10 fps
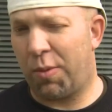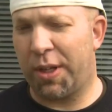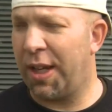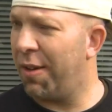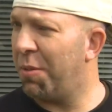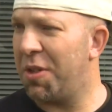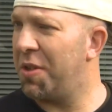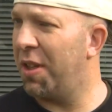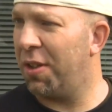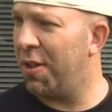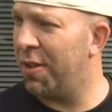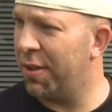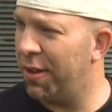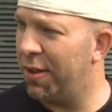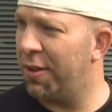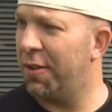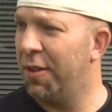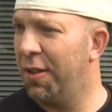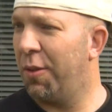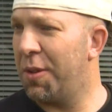Why can't everybody just get along? You know,
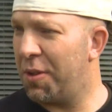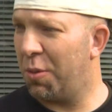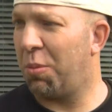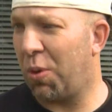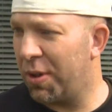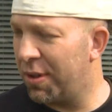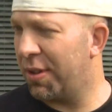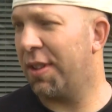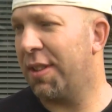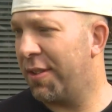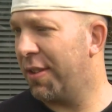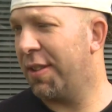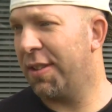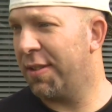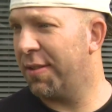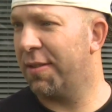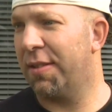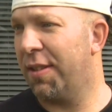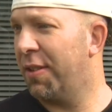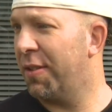what's so important that uh,
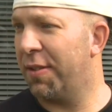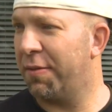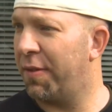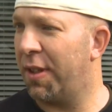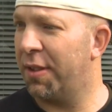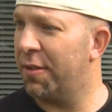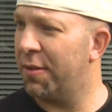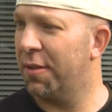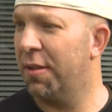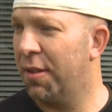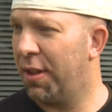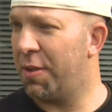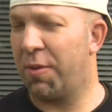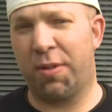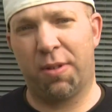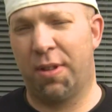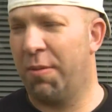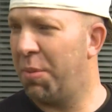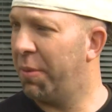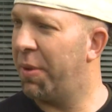you know you're fighting? Because when
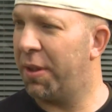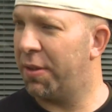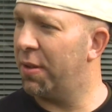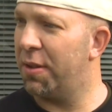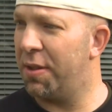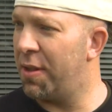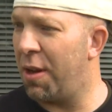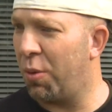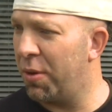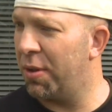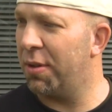big picture is just not worth